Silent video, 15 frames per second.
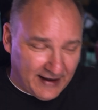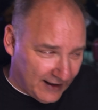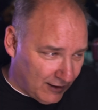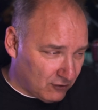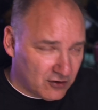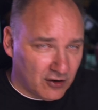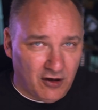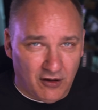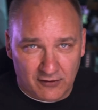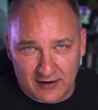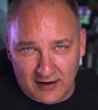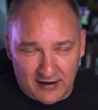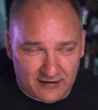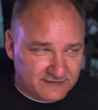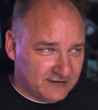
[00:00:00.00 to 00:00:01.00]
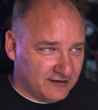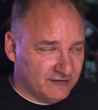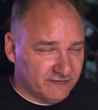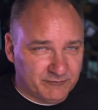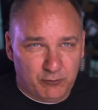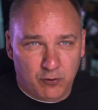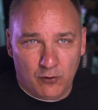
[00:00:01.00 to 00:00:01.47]
alcohol content
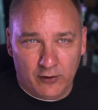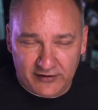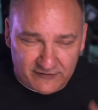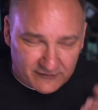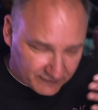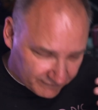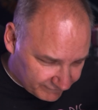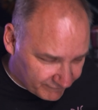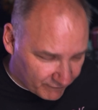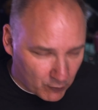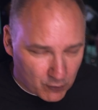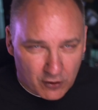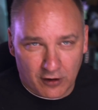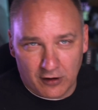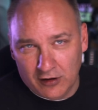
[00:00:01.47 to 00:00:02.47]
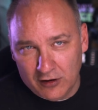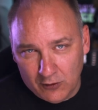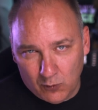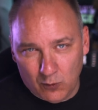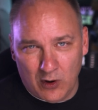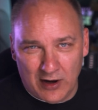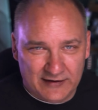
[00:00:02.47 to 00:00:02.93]
of
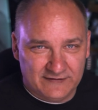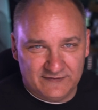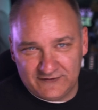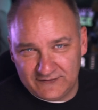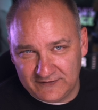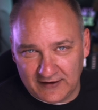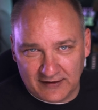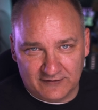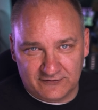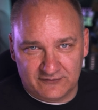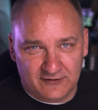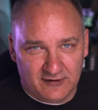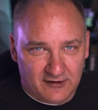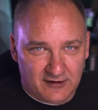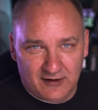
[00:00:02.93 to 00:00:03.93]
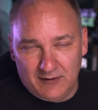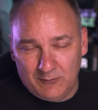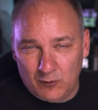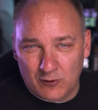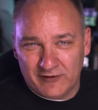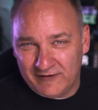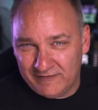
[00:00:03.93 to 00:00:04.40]
0.416,
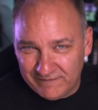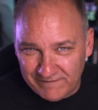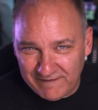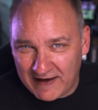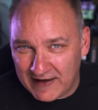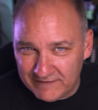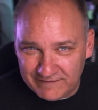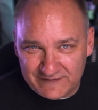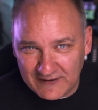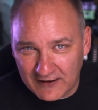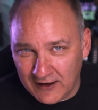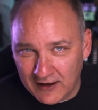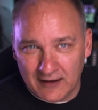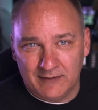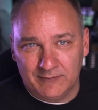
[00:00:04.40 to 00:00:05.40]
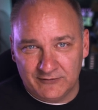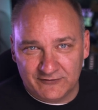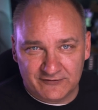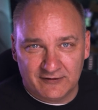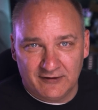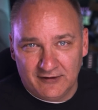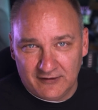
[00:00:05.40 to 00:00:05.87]
more than 5
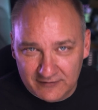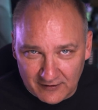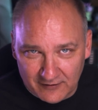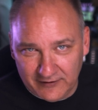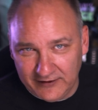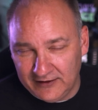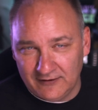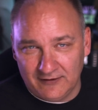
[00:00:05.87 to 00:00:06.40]
times the legal